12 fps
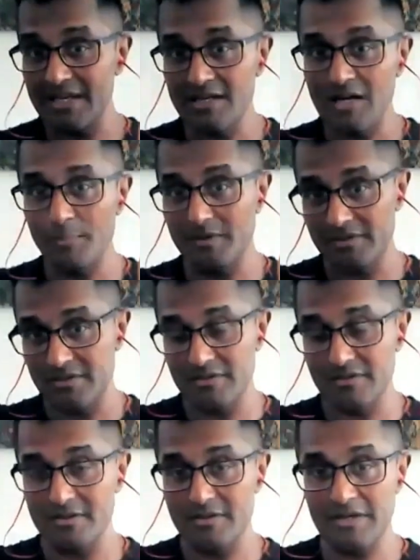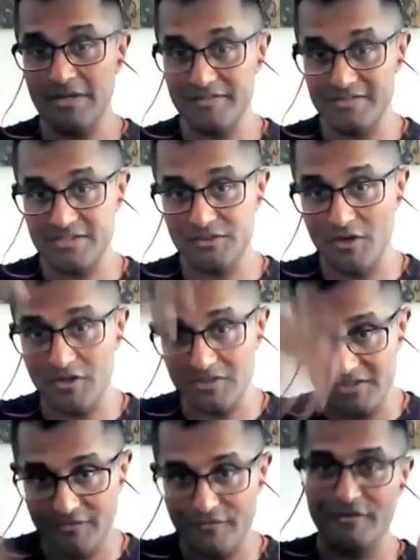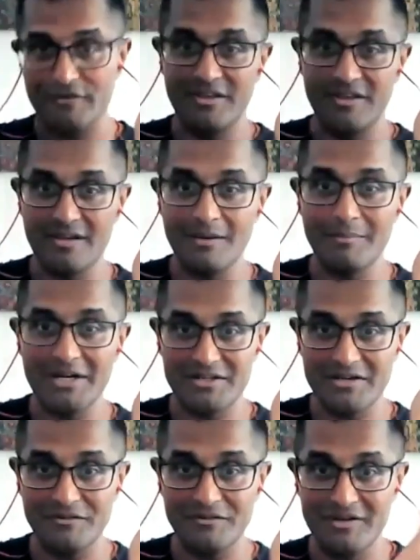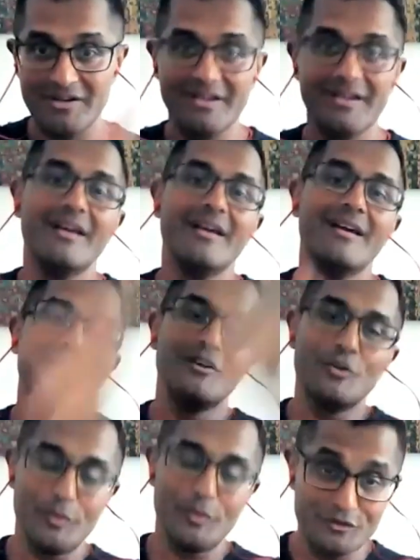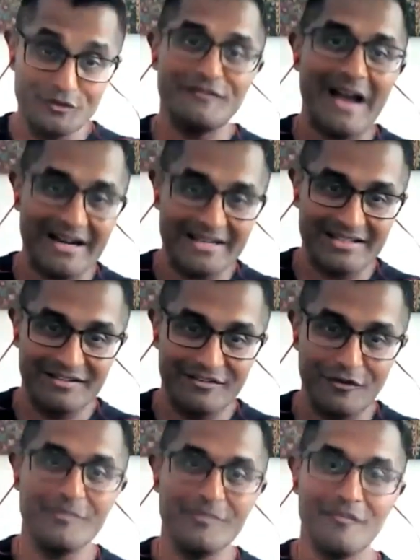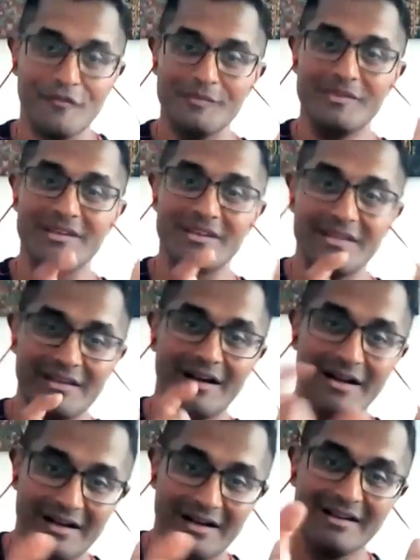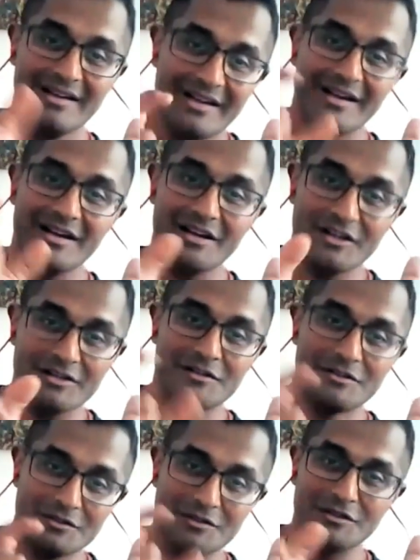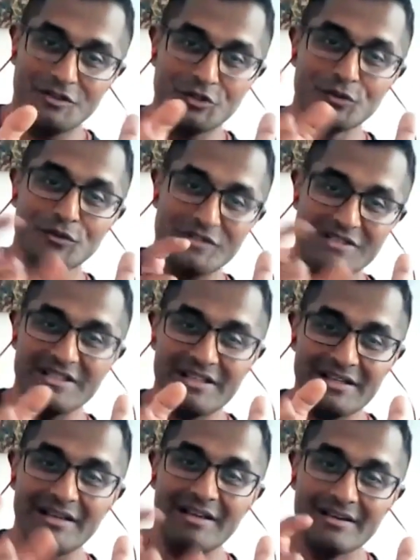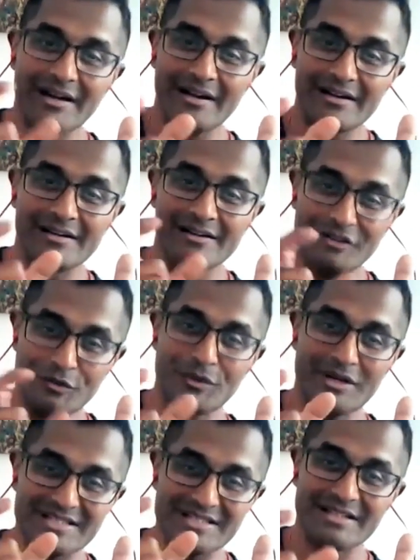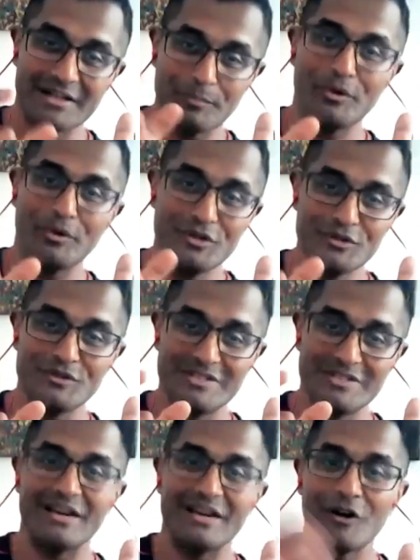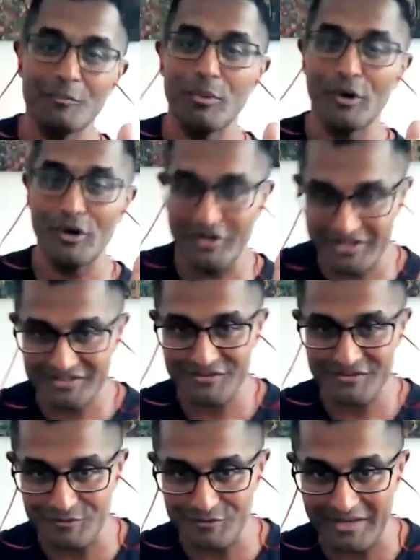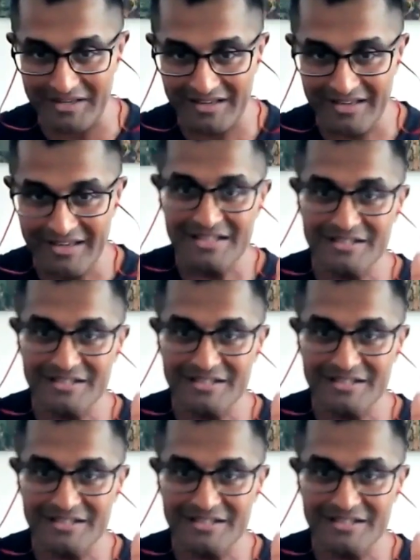it's uncoupled, if it's a toxin for the mitochondria, to produce fat from the 2C units that are produced that are not burnt, so to speak.